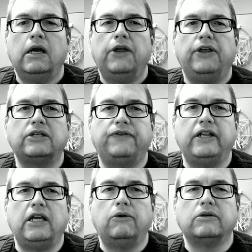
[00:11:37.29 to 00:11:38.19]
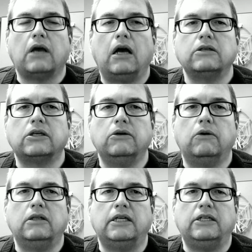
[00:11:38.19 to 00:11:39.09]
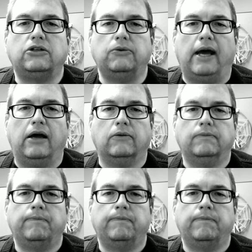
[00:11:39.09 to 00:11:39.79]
This video is also on D2L.